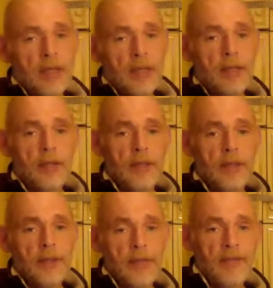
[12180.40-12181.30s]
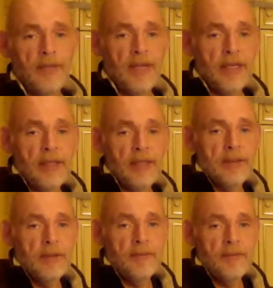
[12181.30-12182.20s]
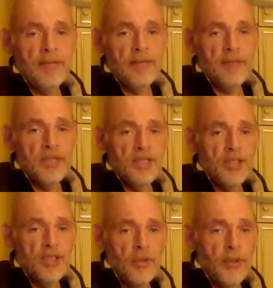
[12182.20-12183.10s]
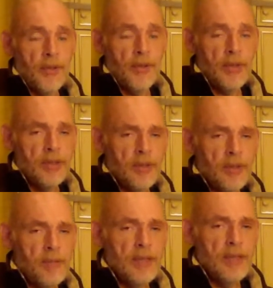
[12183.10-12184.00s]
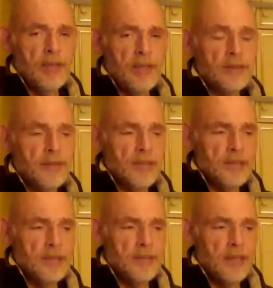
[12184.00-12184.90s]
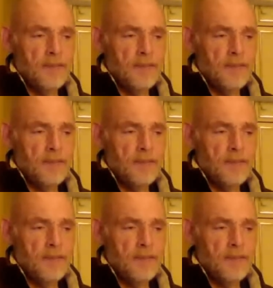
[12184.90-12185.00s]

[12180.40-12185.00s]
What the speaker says: So I don't have any sort of images to show you. I could show you so many images,